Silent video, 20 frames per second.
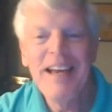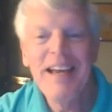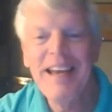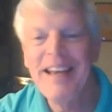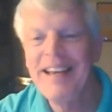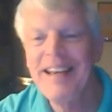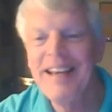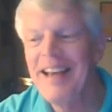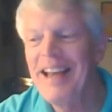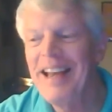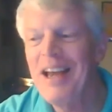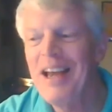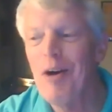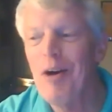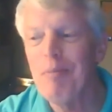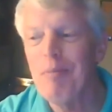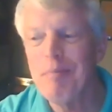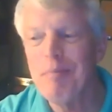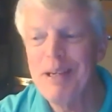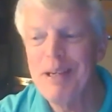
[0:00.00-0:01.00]
and
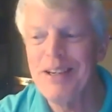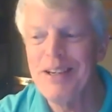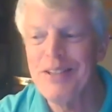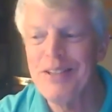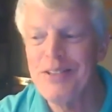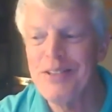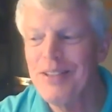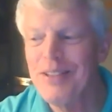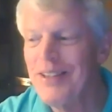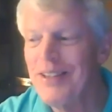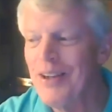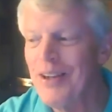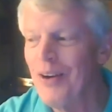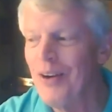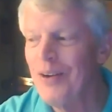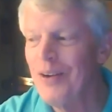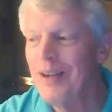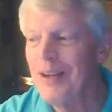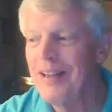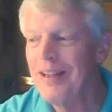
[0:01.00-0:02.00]
help because,
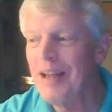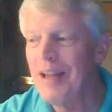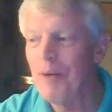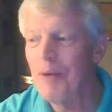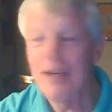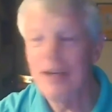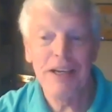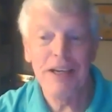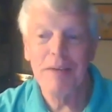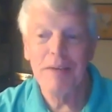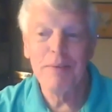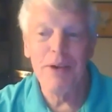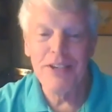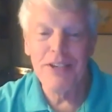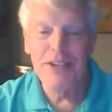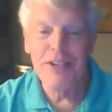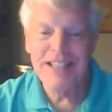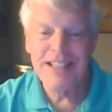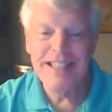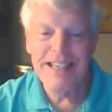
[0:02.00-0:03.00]
they want to come to
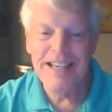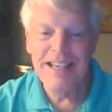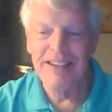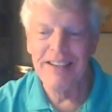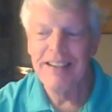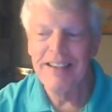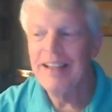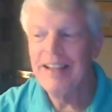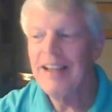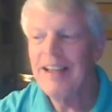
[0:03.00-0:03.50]
Argentina.